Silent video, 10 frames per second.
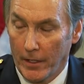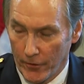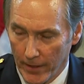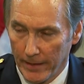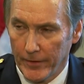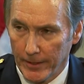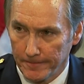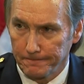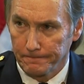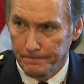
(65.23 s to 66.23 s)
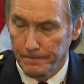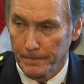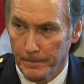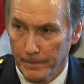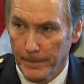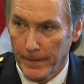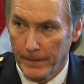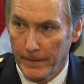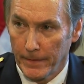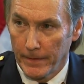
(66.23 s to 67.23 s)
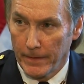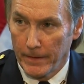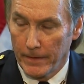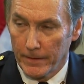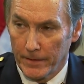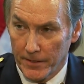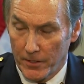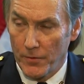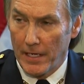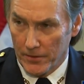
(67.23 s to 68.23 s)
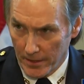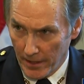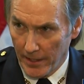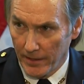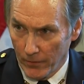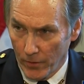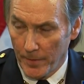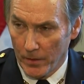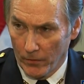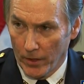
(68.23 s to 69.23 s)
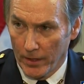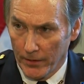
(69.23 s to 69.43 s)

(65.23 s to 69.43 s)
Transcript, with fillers: 111 and that was the first time since 2008 that we've been over